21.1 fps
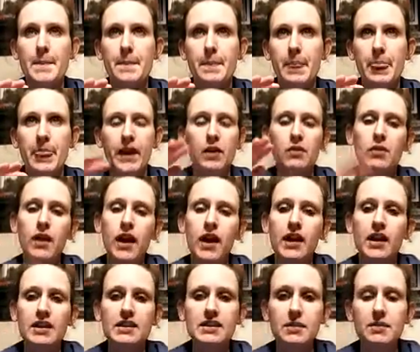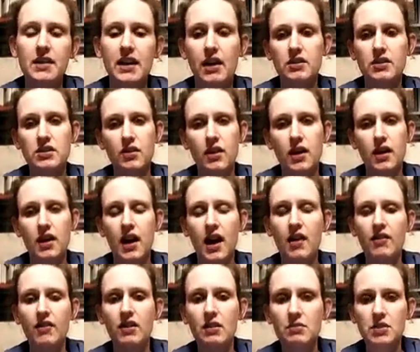writing something out. So I
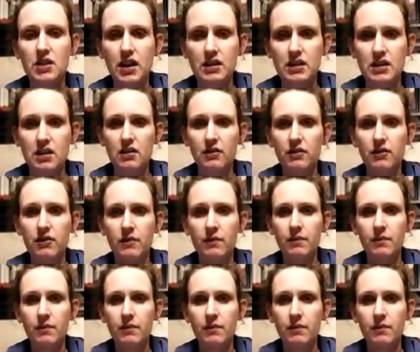have an objective,